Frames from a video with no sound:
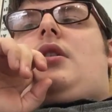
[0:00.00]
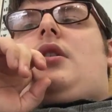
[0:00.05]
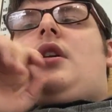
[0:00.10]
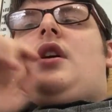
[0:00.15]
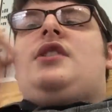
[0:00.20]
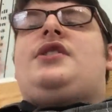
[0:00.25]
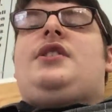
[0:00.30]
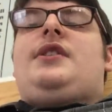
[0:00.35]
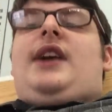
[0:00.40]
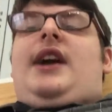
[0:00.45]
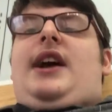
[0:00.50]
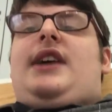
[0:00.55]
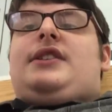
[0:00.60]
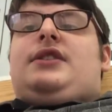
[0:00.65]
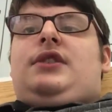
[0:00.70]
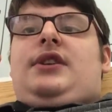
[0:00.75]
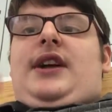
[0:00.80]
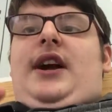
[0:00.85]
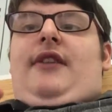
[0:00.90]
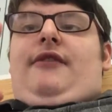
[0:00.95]
Also, guys,
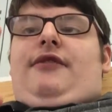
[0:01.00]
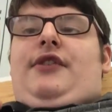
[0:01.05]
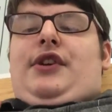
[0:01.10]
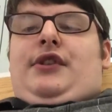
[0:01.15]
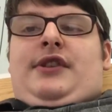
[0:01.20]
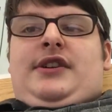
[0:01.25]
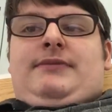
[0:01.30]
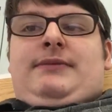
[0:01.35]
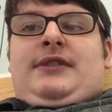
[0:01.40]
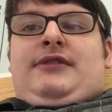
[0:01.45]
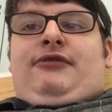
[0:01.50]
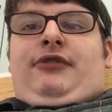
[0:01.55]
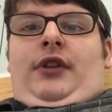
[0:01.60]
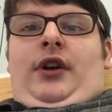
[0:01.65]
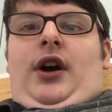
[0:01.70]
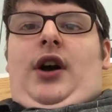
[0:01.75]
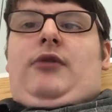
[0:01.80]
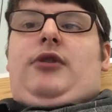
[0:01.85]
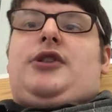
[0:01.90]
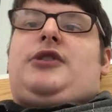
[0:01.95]
look out for the Christmas
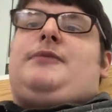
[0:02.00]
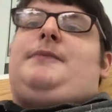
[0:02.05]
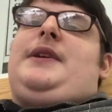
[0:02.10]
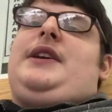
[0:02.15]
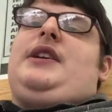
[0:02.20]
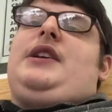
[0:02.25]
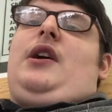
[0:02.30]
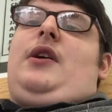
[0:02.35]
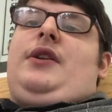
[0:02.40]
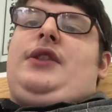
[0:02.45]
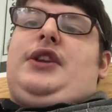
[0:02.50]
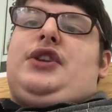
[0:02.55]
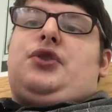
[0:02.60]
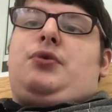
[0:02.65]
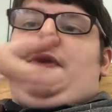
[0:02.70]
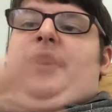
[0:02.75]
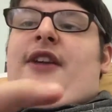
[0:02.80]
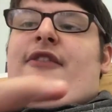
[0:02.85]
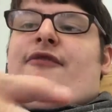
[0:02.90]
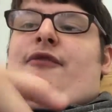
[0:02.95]
vlog, which will be on the
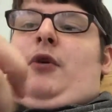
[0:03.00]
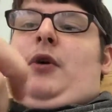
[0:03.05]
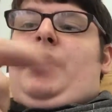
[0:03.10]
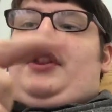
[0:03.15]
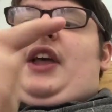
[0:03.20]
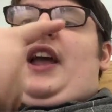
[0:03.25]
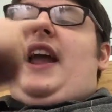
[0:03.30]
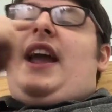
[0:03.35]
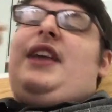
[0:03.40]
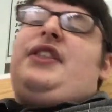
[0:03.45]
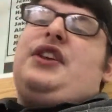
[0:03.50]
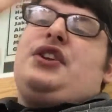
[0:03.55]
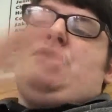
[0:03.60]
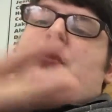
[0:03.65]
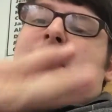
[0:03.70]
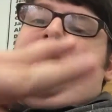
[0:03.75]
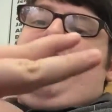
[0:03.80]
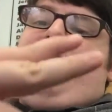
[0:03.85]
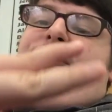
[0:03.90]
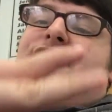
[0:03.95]
24th and the
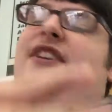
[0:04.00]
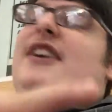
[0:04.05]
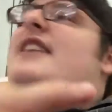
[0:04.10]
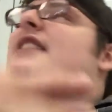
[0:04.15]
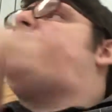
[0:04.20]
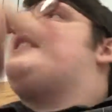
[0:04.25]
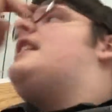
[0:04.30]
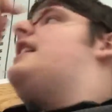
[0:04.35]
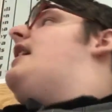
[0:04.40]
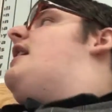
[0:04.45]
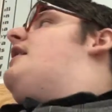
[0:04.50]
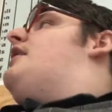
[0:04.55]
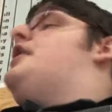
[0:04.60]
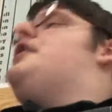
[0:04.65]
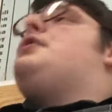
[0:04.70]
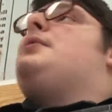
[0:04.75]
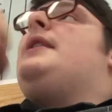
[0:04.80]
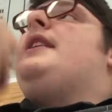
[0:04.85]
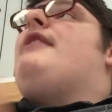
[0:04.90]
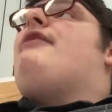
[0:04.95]
25th. The
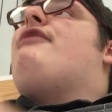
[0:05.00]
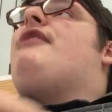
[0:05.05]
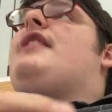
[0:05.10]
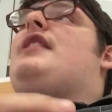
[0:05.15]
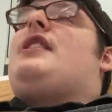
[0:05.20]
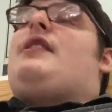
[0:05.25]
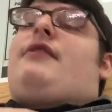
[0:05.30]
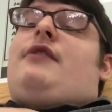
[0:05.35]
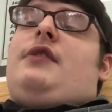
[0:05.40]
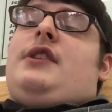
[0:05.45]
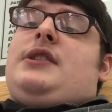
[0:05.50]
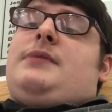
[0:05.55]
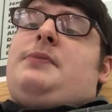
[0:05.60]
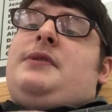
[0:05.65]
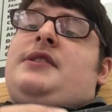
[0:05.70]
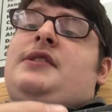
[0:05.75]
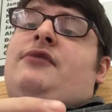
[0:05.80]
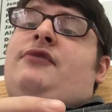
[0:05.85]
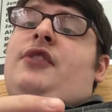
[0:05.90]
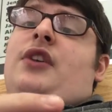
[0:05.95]
25th of
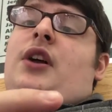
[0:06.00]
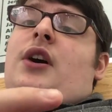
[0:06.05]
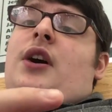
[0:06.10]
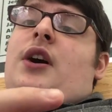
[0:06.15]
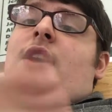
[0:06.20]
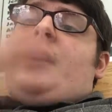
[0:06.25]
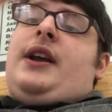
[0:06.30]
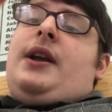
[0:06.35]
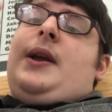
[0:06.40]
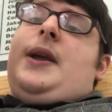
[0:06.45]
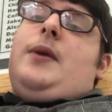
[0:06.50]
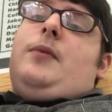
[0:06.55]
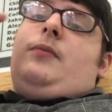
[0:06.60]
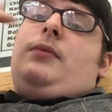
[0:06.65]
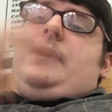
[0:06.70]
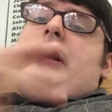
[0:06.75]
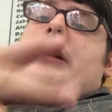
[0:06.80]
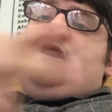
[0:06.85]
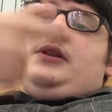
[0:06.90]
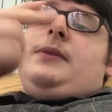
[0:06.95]
Christmas vlog, it
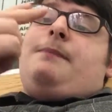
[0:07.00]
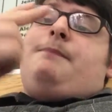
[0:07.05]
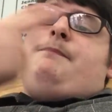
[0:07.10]
will